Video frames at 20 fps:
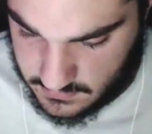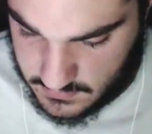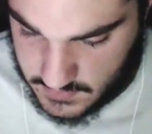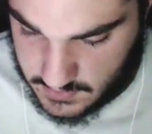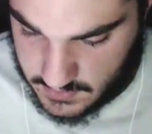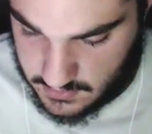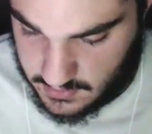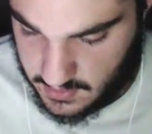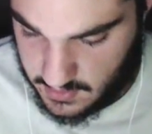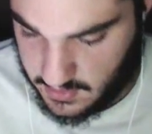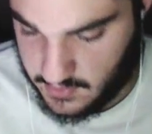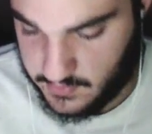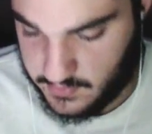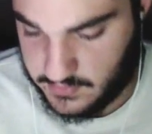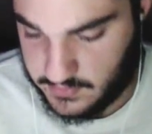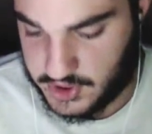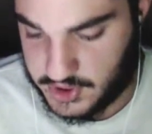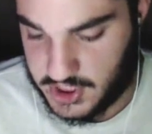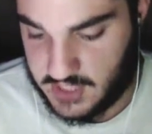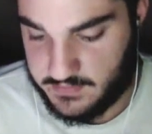Who do you think will
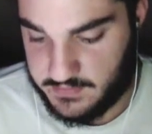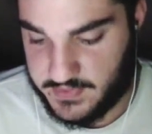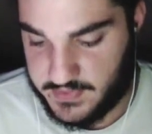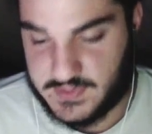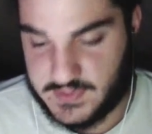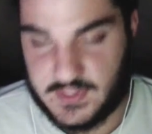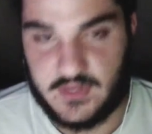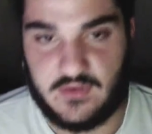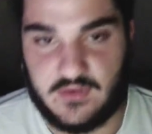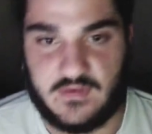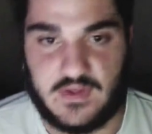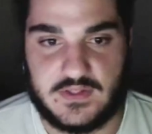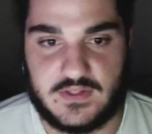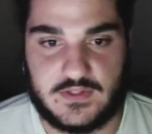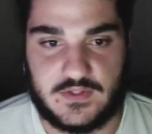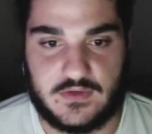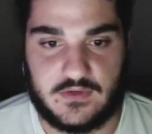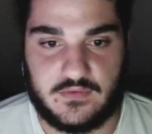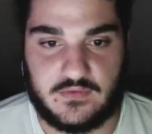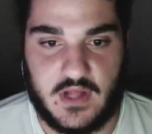win Champions League,
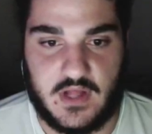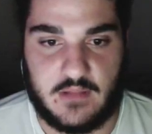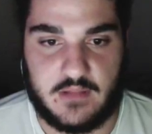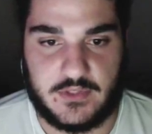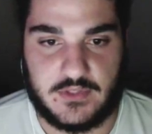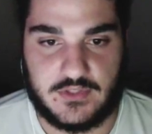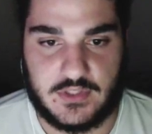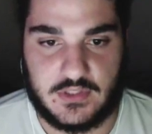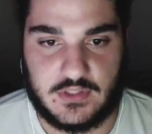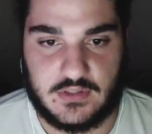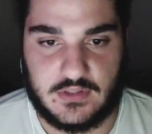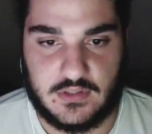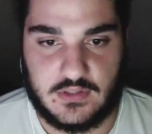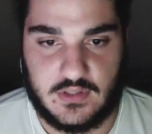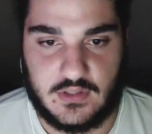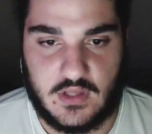Juventus or Real Madrid?